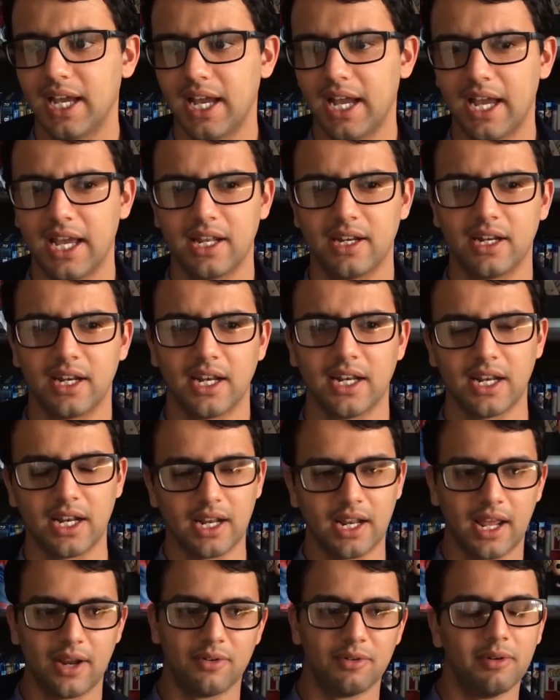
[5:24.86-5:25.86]
and
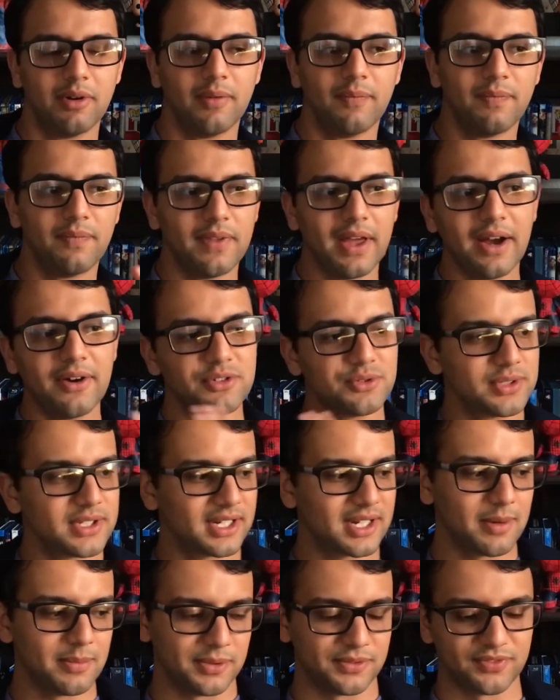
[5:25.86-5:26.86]
I was with a
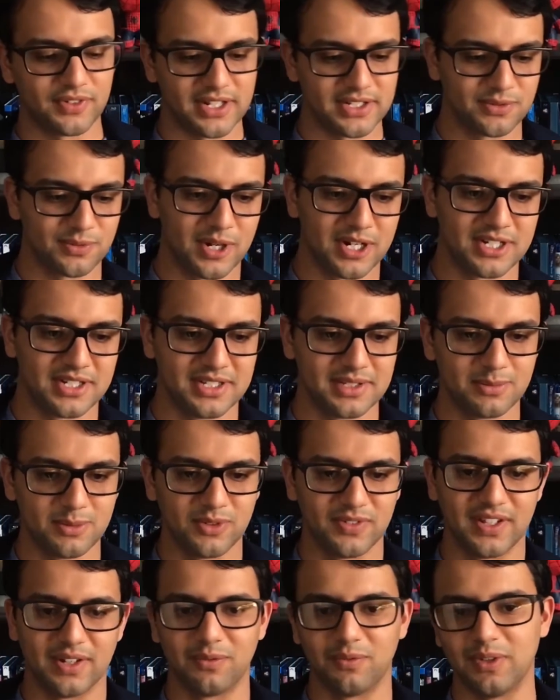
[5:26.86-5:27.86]
couple of friends watching this
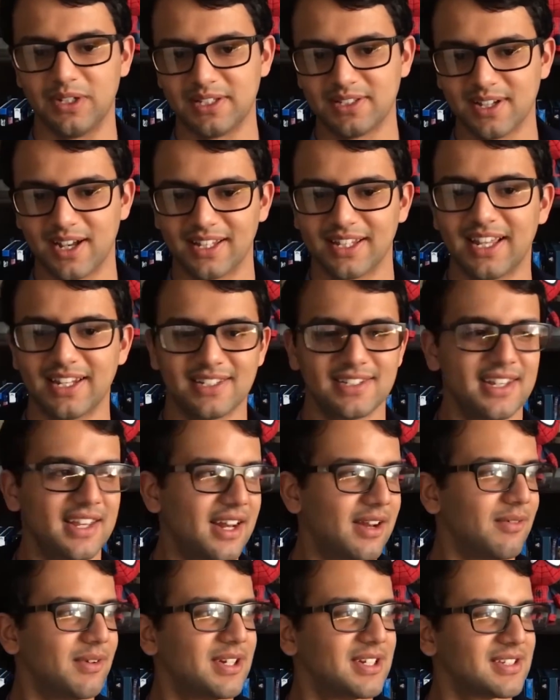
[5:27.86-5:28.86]
movie, and we saw that scene
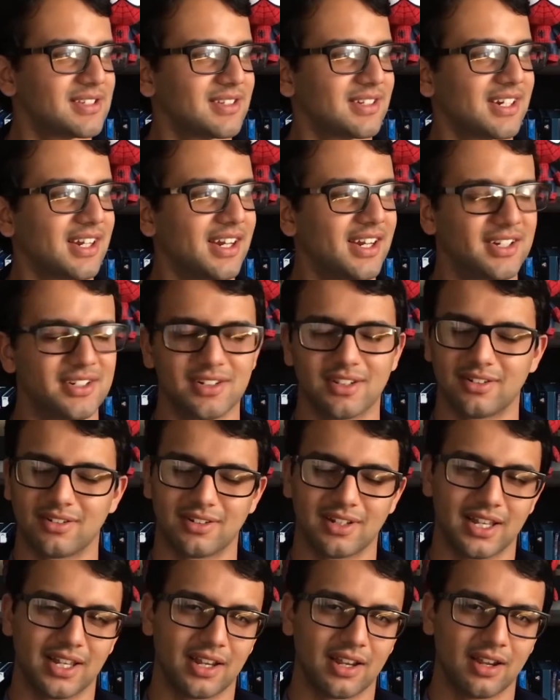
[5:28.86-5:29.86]
and we just looked at each other
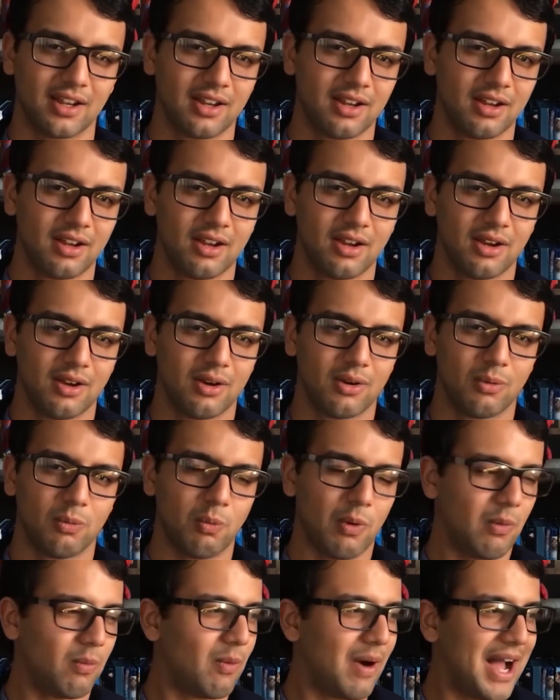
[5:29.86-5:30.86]
like,
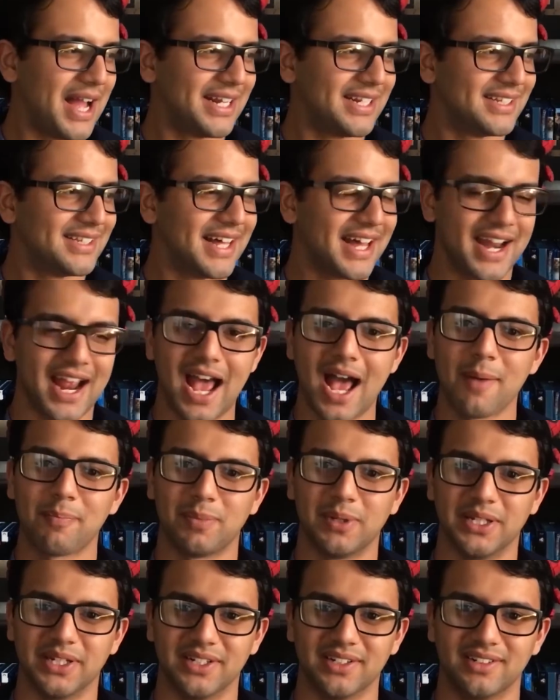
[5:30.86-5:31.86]
well, why did that
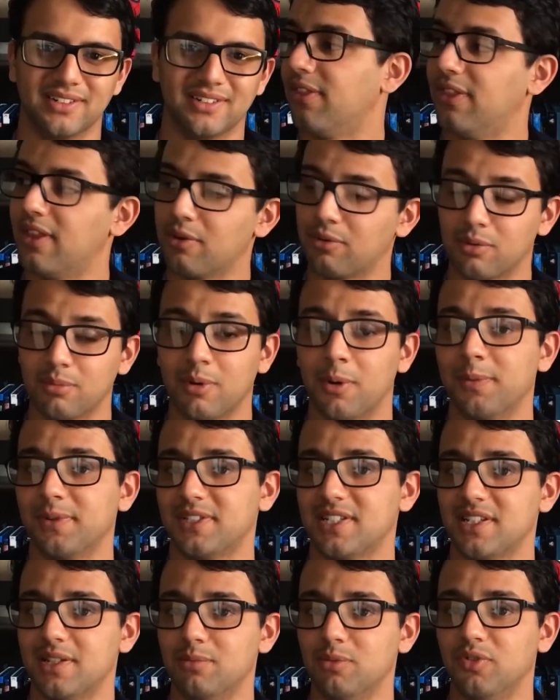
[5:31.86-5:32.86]
happen? There were moments
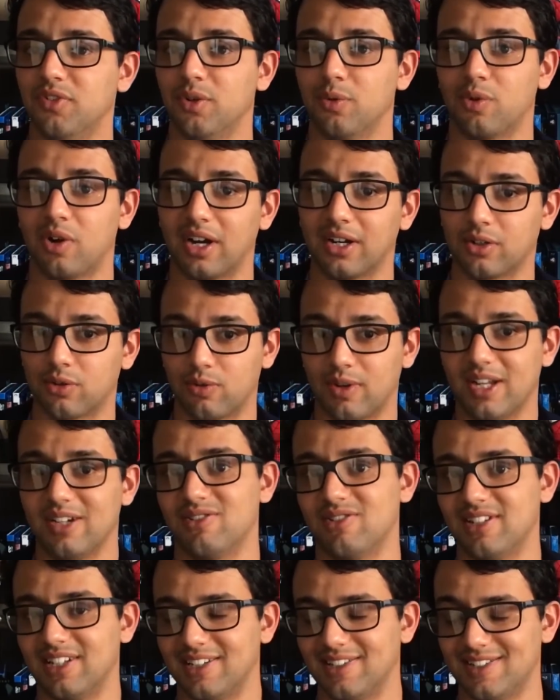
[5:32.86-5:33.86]
in the movie where I
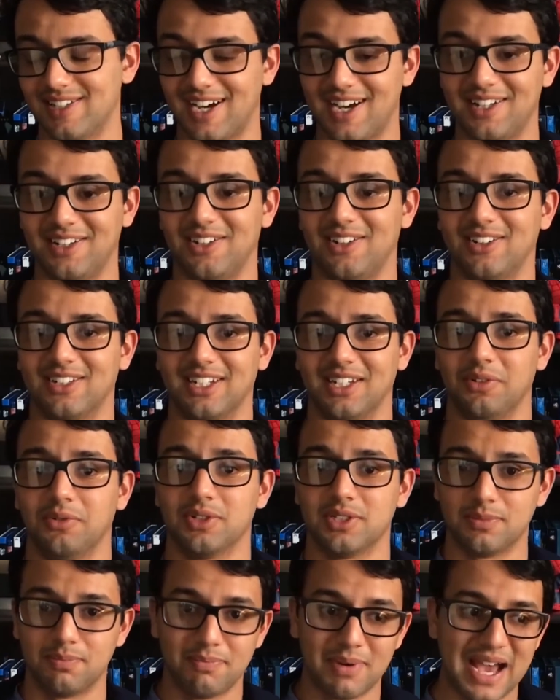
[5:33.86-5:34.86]
cringed at dialogue. It
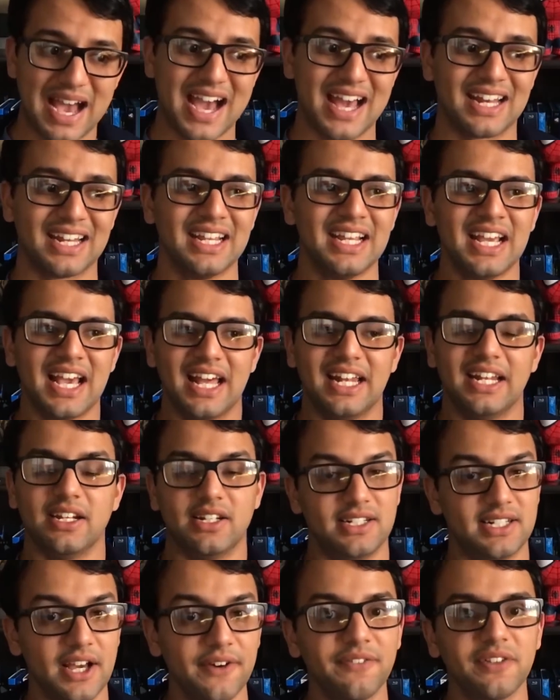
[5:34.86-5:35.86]
was bad, and
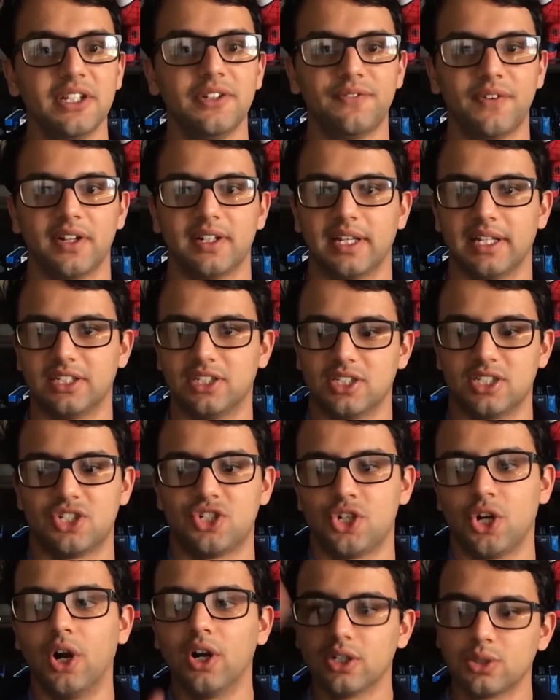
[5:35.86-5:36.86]
it definitely felt like just
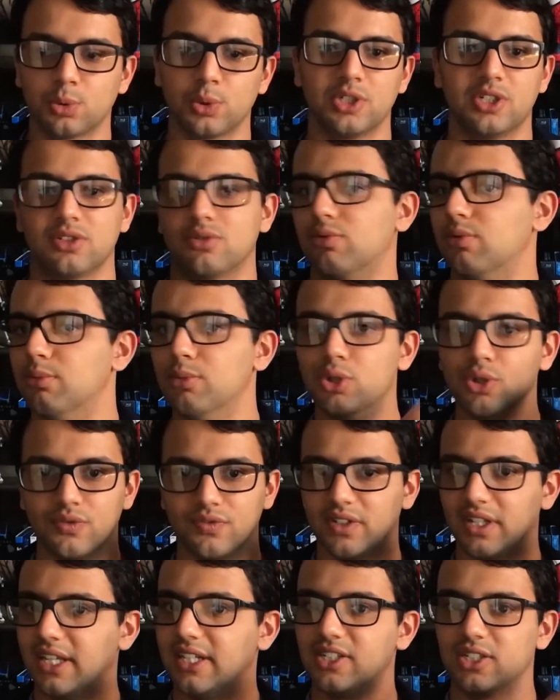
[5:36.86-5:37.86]
chunks were just
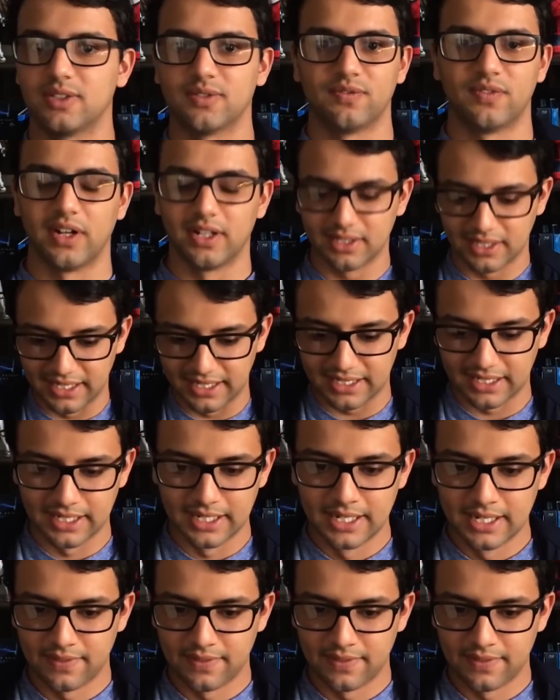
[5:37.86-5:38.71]
removed. It just felt like